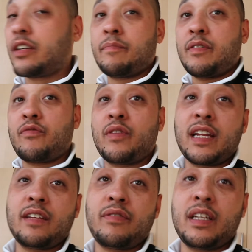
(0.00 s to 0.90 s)
be
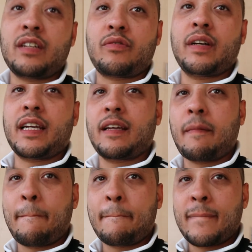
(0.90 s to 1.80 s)
really quick.
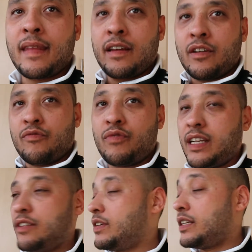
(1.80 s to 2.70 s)

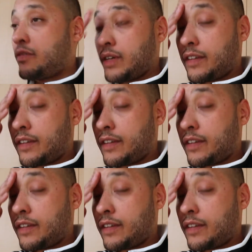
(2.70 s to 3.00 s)
Really quick